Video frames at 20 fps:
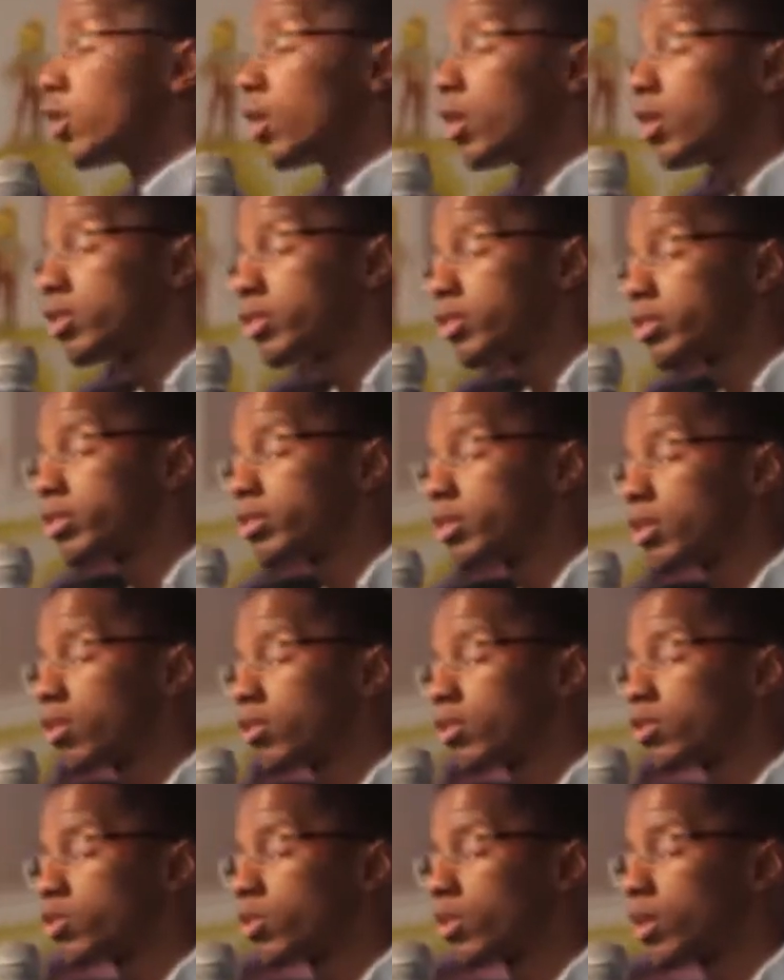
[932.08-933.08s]
no, I was just sitting
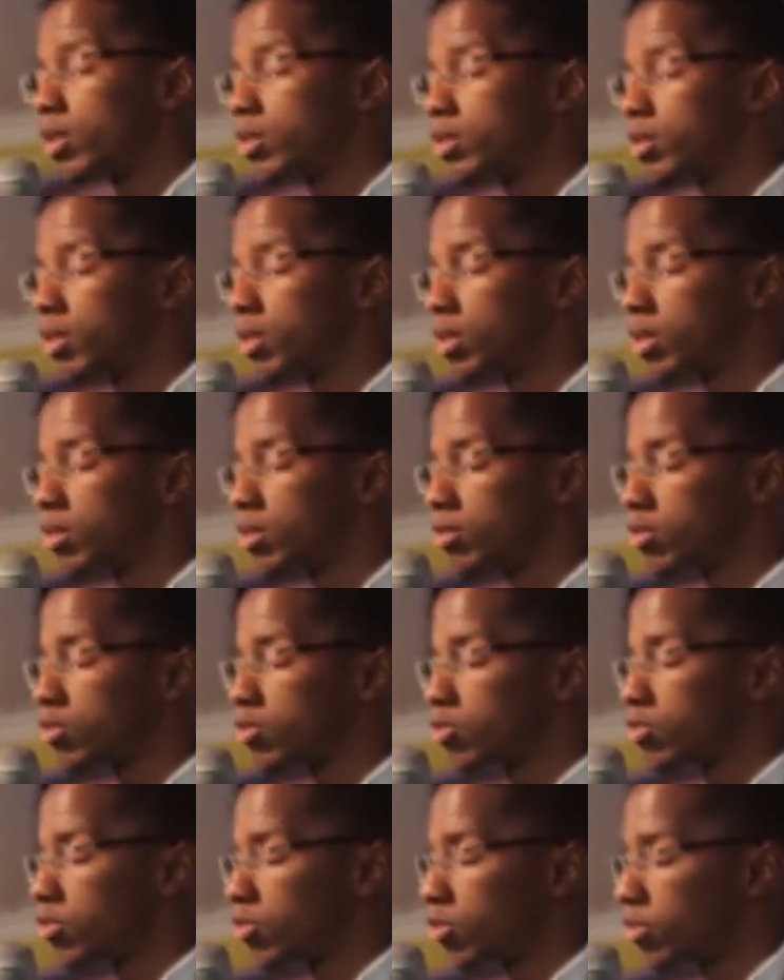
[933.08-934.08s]
on the toilet and I
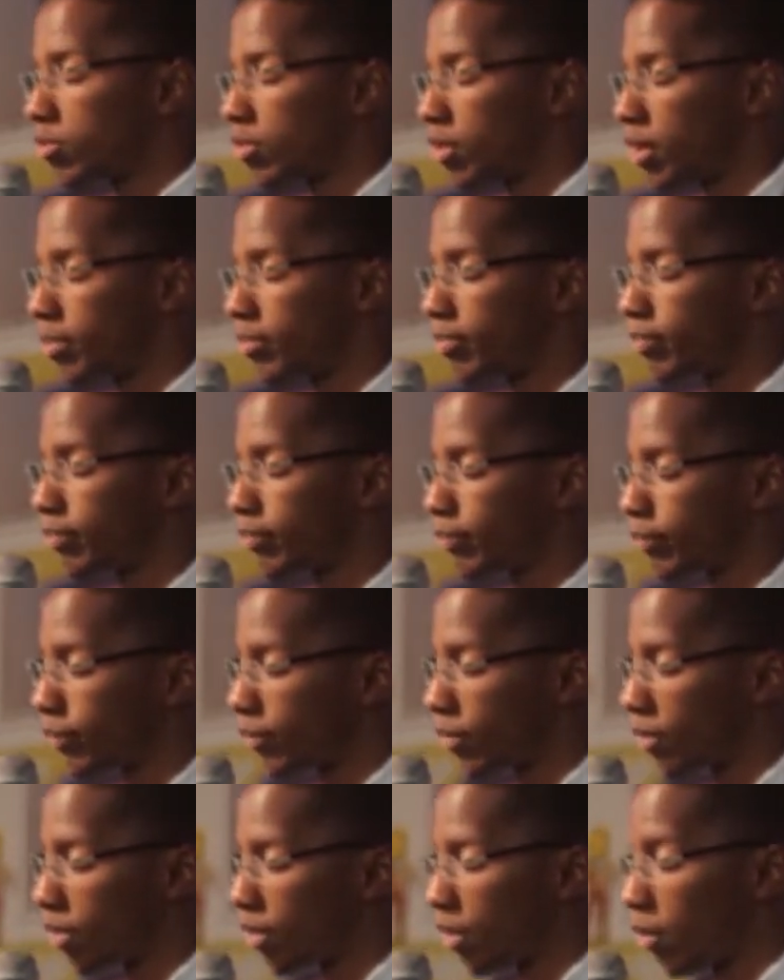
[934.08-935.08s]
just thought,
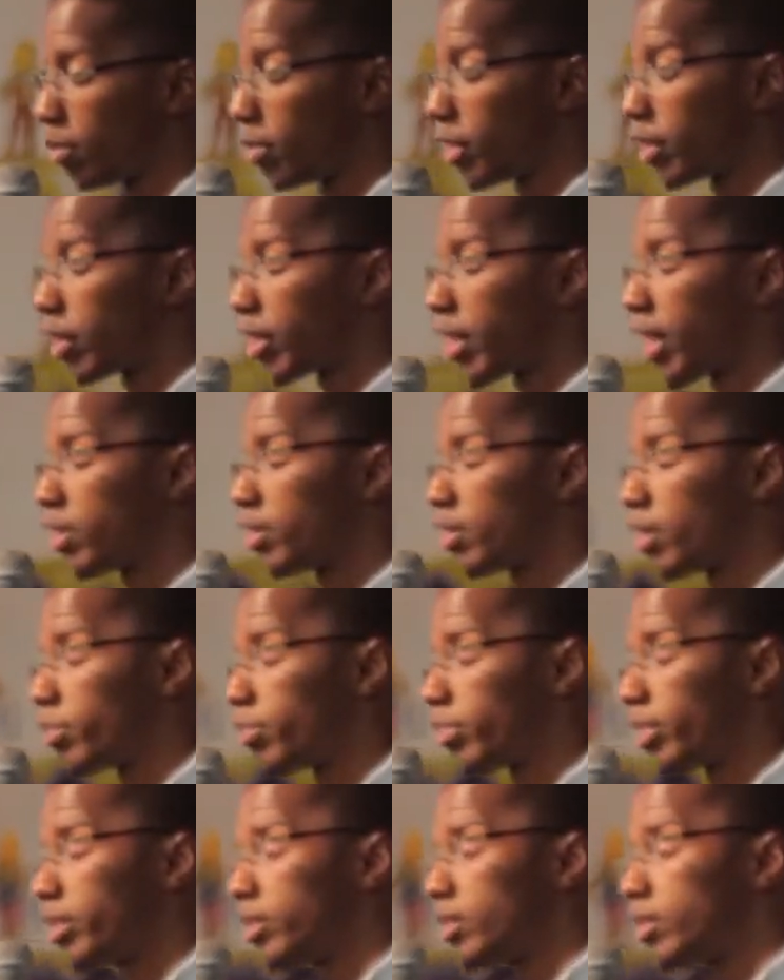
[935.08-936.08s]
that would be a great
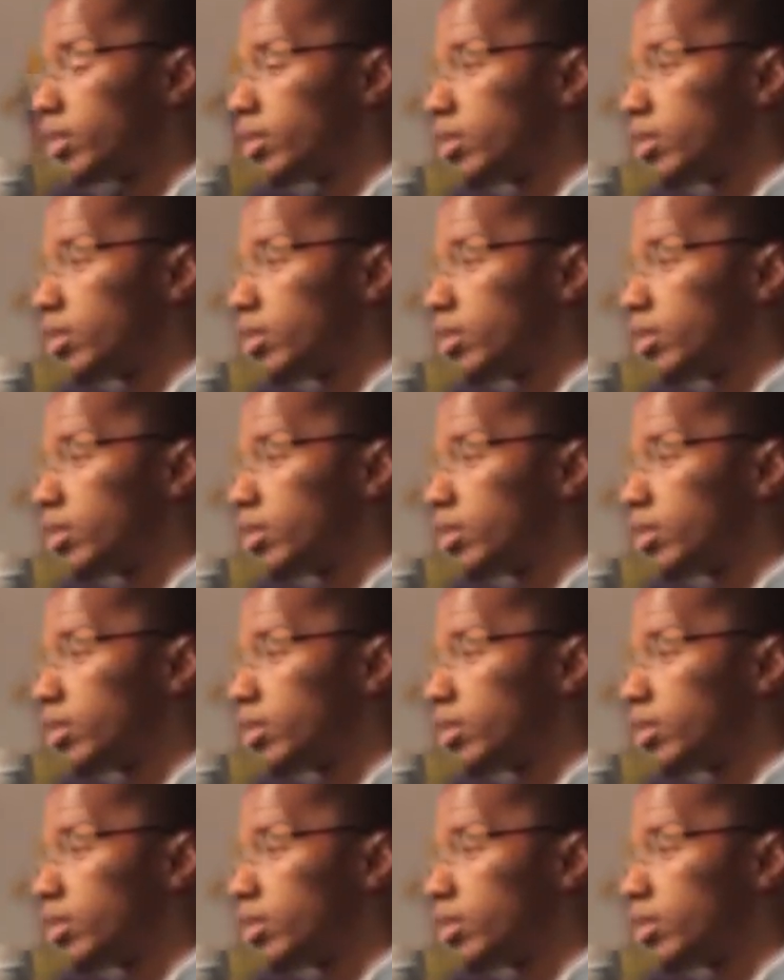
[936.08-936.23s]
number.